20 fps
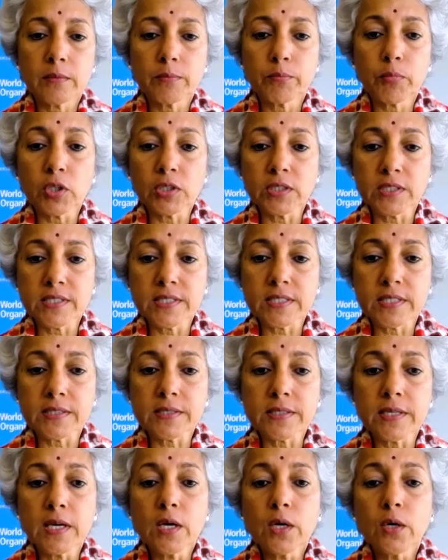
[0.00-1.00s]

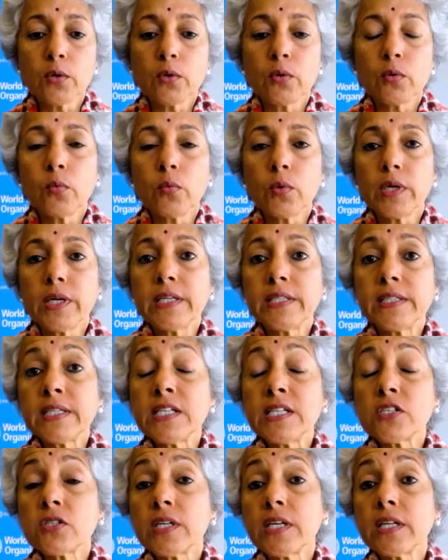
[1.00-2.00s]
policies.
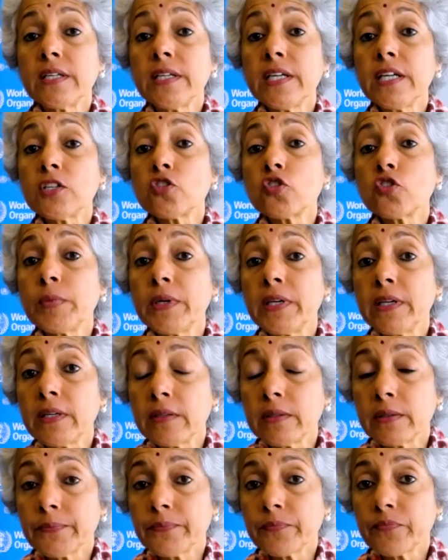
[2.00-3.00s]
It needs to be